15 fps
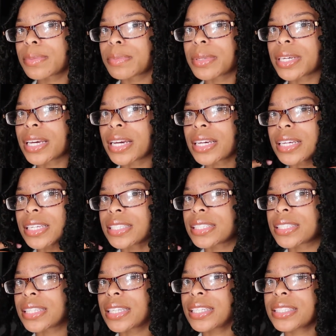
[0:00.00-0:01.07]
because
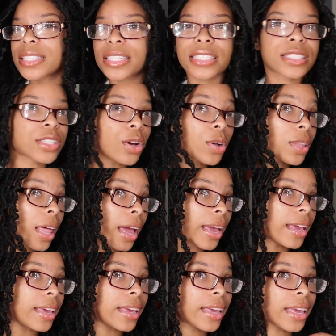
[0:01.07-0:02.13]
this is so
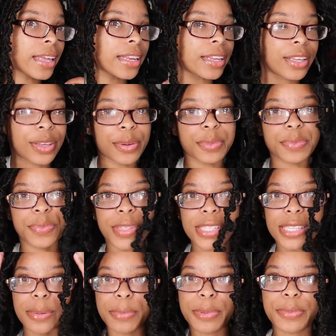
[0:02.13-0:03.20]
light and cute and
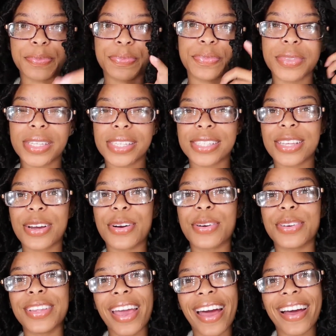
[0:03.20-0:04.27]
simple. So
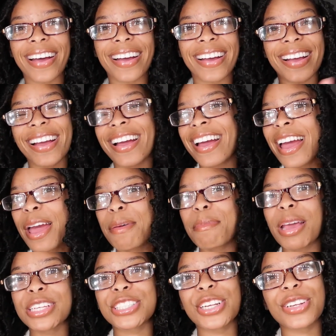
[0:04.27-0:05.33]
yeah,
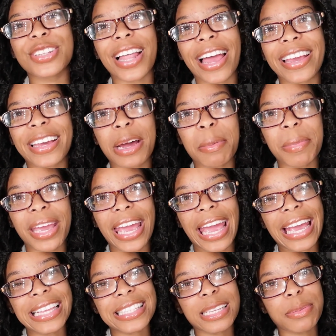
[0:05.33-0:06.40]
make sure you like, comment,
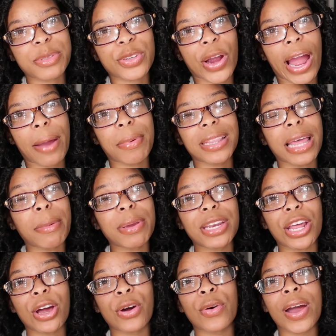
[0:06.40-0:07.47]
and subscribe, and let me
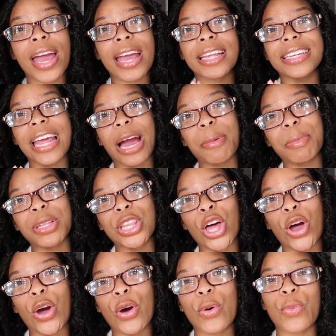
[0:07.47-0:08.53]
know down
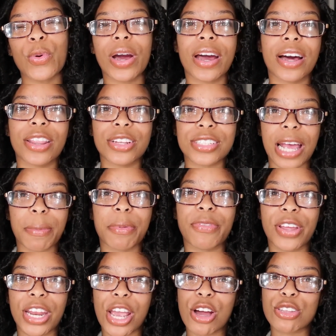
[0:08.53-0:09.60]
below what other type of
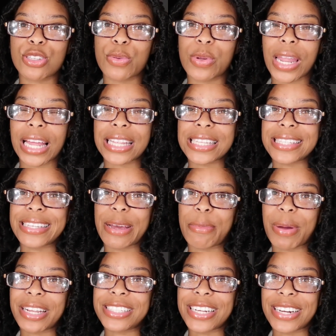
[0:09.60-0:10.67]
videos you would like to see on
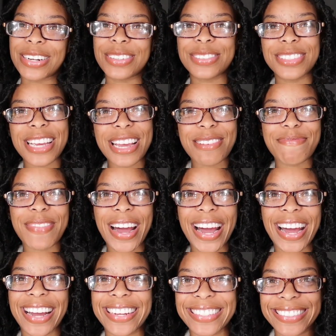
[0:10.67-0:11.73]
my channel.
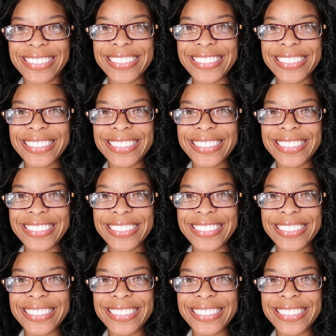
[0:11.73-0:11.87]
Bye.